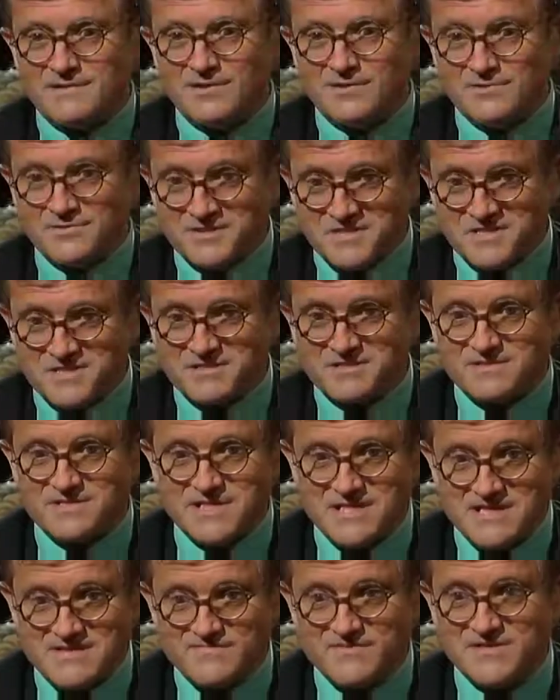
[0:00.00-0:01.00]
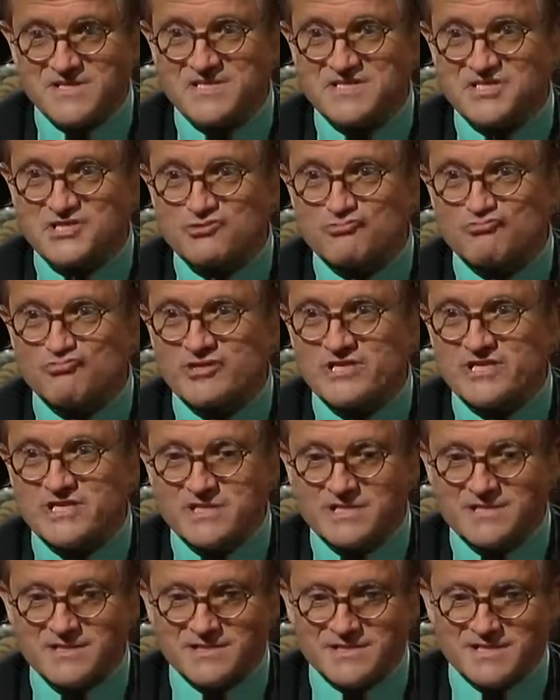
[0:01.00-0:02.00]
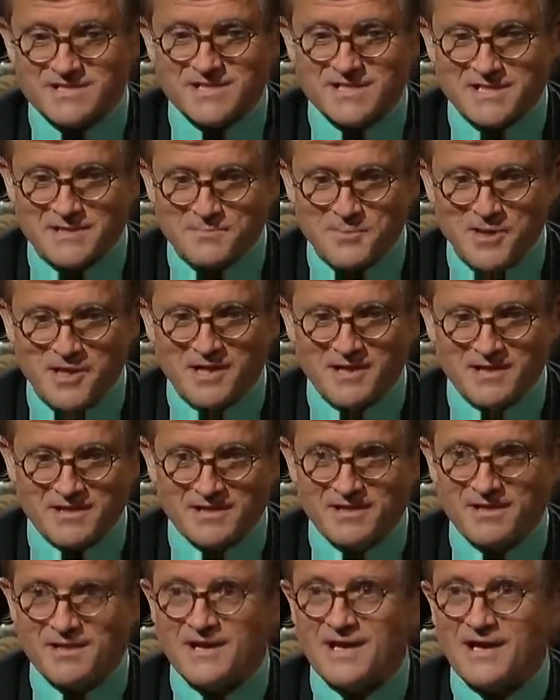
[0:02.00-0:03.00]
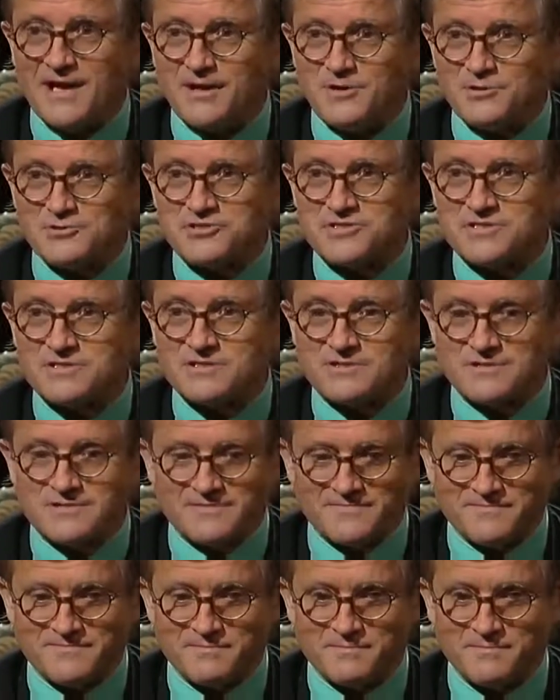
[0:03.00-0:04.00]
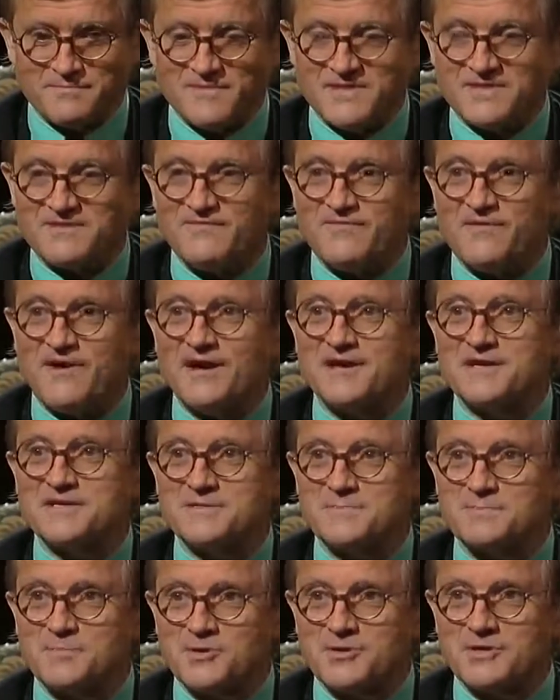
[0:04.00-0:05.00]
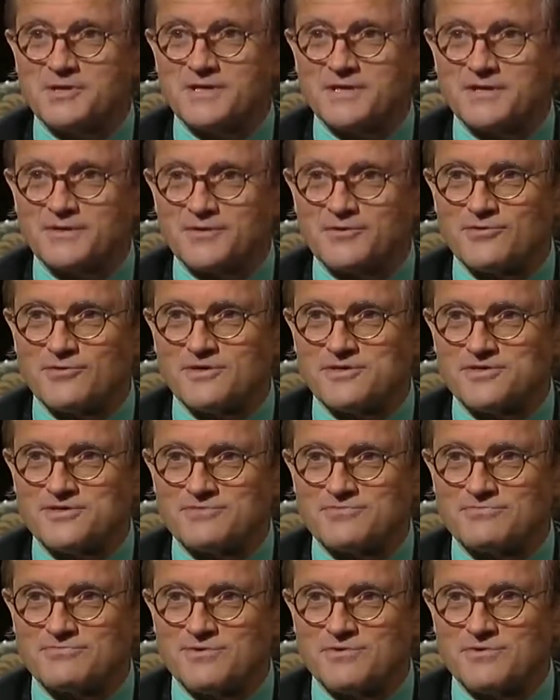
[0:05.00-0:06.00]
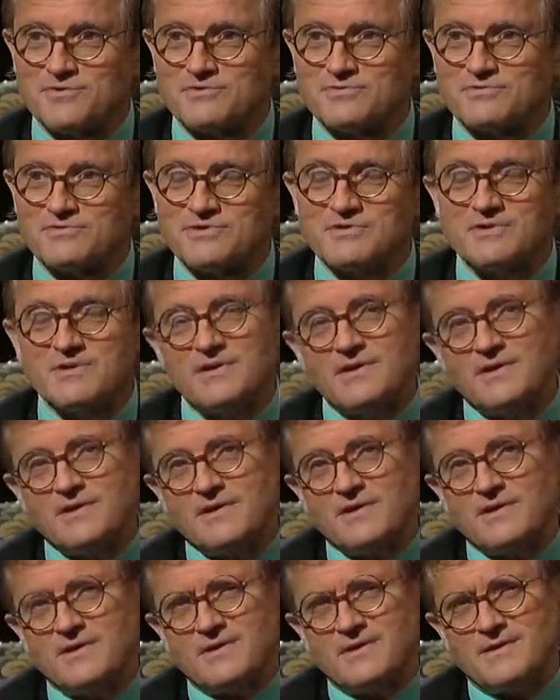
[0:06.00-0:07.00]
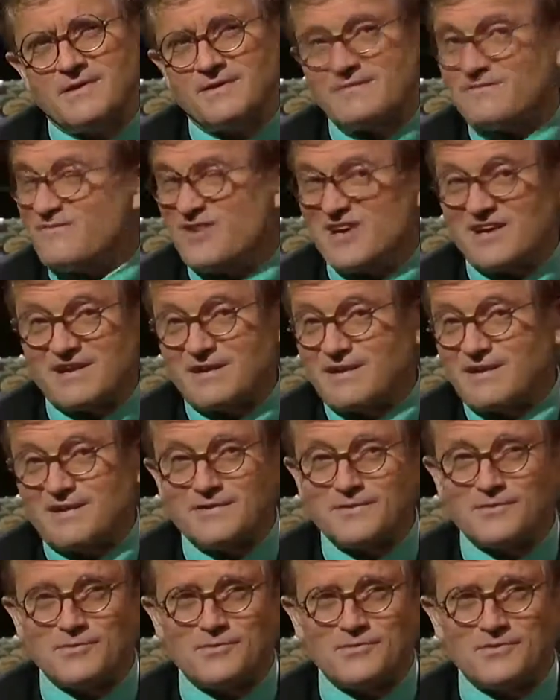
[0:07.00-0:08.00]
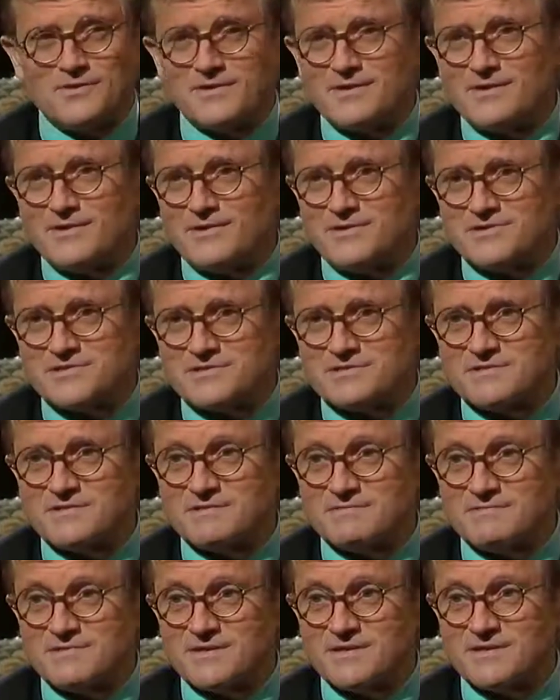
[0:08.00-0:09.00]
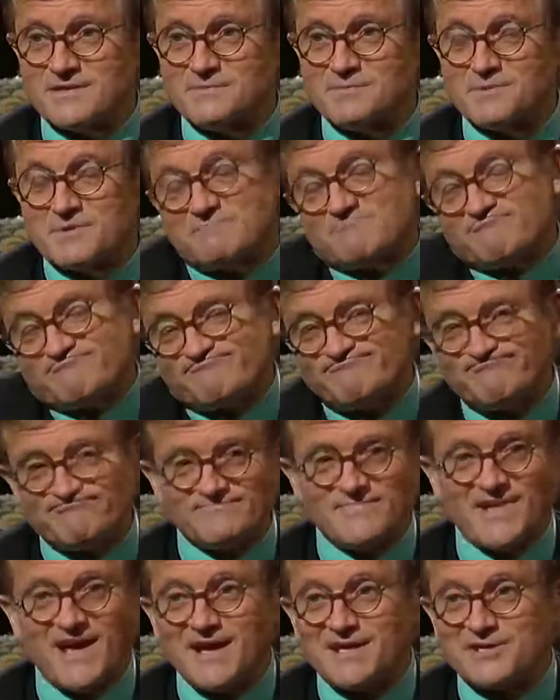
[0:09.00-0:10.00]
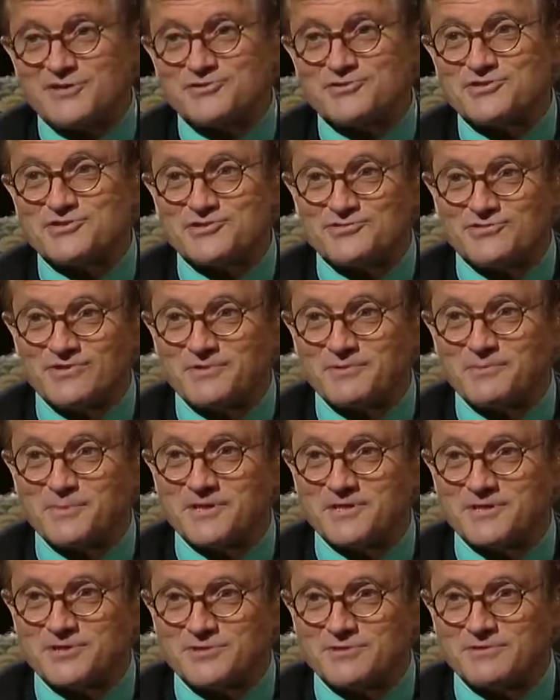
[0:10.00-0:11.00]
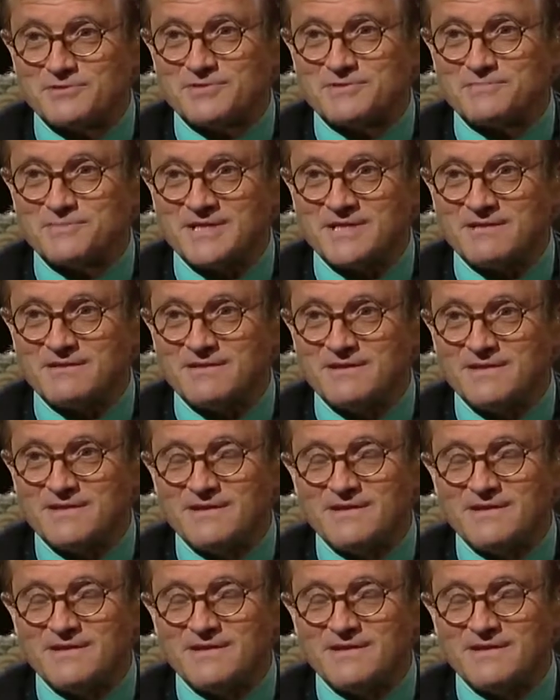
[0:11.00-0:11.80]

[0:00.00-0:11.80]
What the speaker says: on the TV screen I see my little house and the fire's burning across the road. And frankly, I thought I'd lost it, really, but I just shrugged my shoulder. I mean,